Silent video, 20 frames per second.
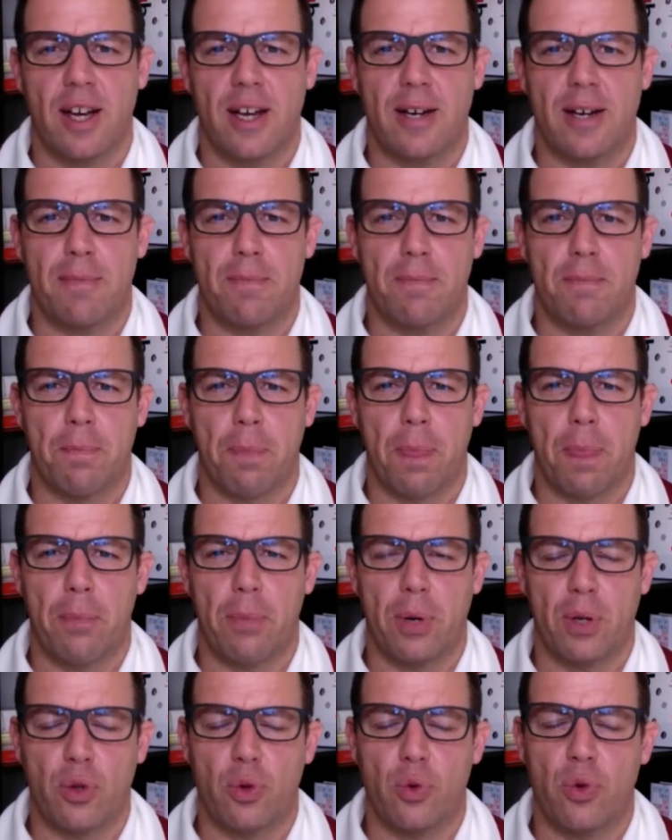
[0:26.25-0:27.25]

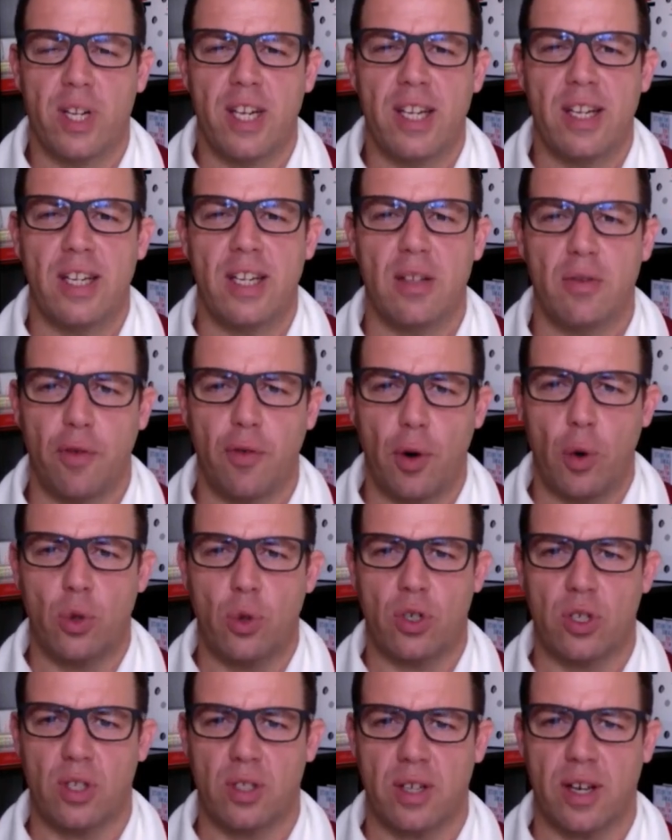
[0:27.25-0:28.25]
but you really need
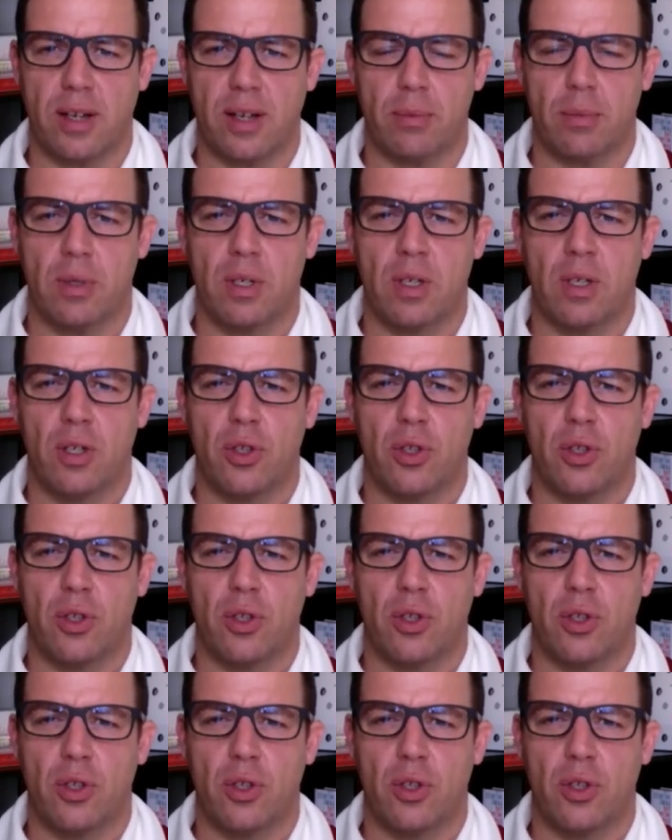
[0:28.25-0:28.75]
focus time.